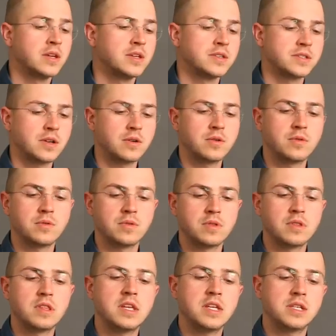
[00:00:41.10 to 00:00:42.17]
So
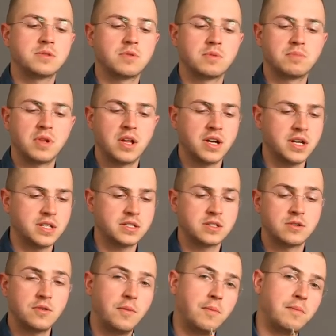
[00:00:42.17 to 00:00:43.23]
these would plug
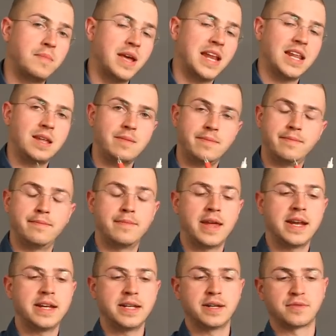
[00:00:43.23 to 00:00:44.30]
into many,
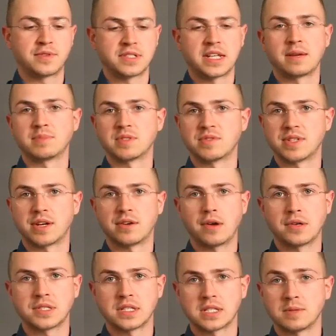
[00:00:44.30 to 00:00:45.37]
many different types of
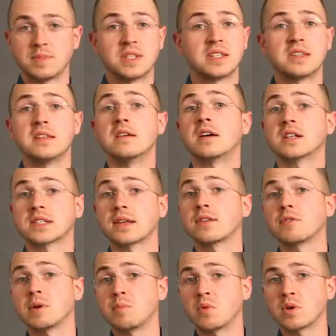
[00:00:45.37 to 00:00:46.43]
stereo system into the
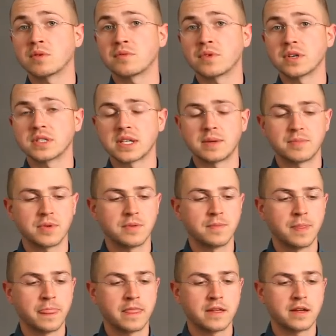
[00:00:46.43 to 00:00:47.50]
auxiliary port, for example.
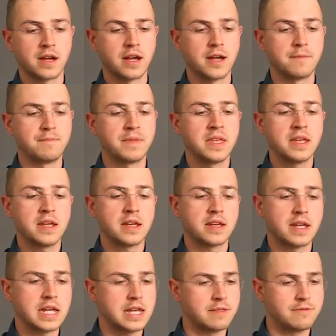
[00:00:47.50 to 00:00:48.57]

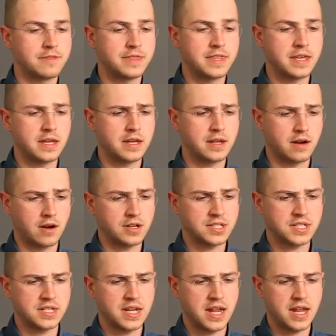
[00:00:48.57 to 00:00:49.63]
And the
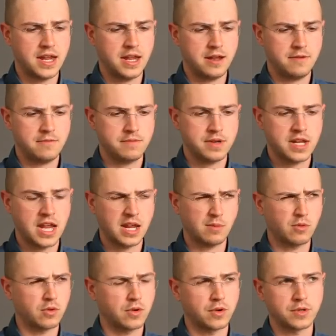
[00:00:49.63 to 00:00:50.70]
RCA
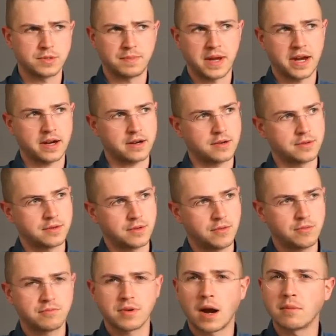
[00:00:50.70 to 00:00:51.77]
cable goes back
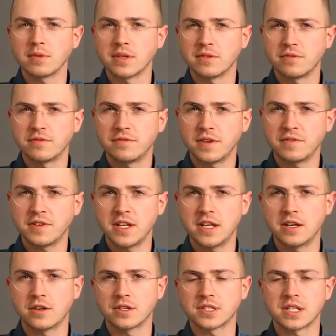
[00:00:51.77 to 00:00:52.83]
probably 50
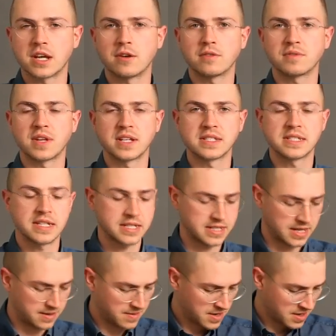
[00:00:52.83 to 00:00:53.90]
years now, if not 60.